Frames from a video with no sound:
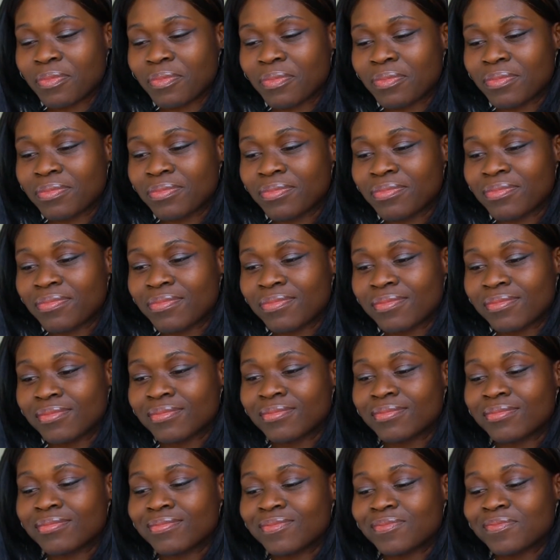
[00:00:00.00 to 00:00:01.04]

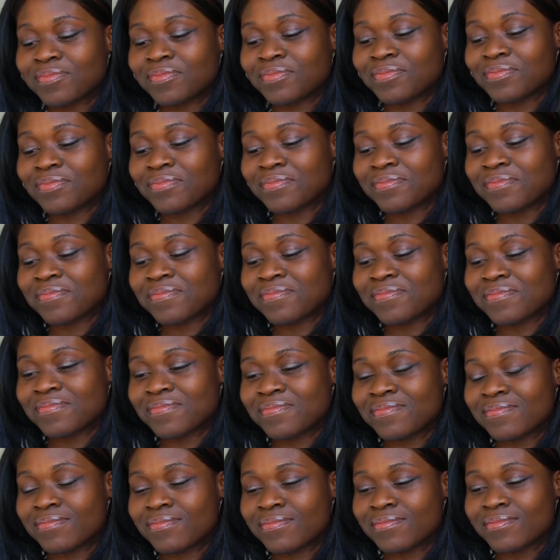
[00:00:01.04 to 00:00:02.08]

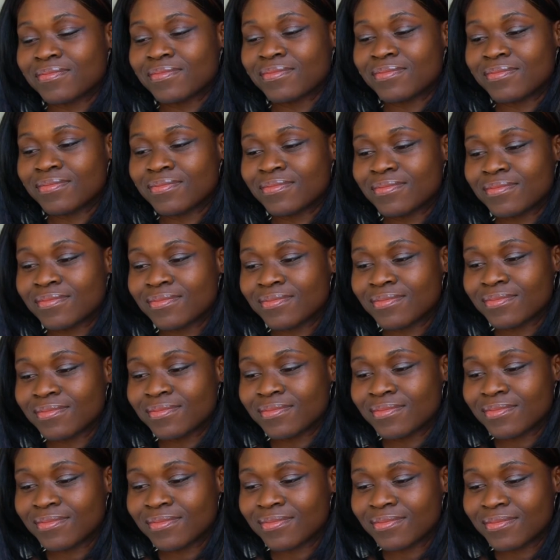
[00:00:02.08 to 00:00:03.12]

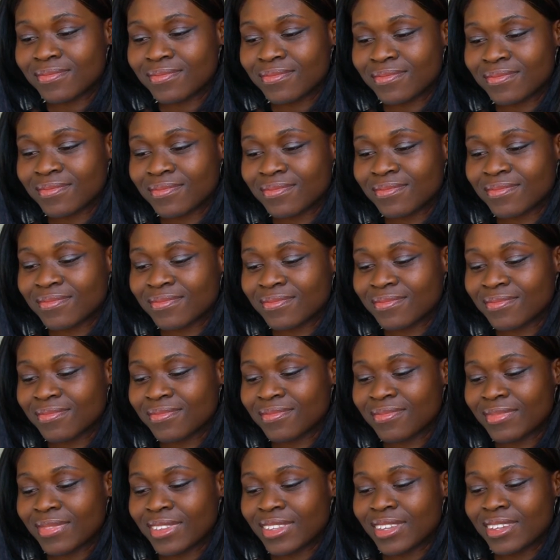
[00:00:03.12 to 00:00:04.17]

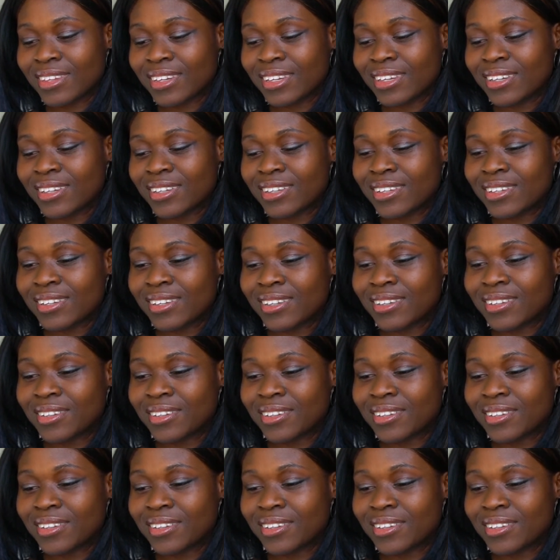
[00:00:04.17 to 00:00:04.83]
Nothing is said.